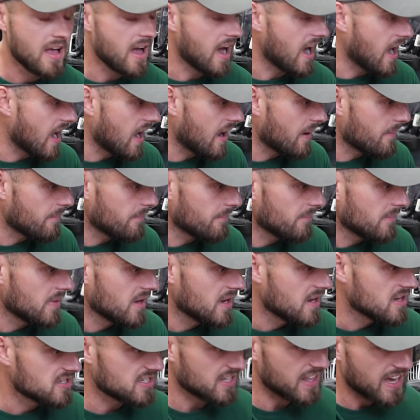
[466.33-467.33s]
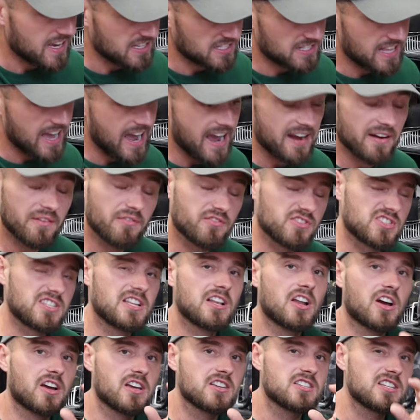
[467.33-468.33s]
So that's that, and obviously,
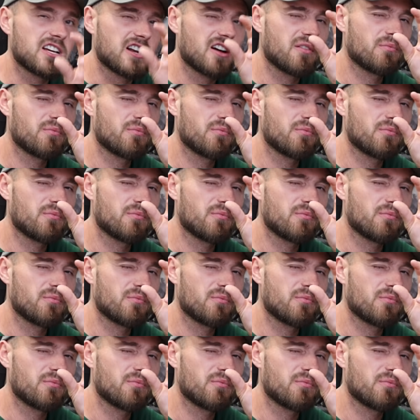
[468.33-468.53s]
like I said,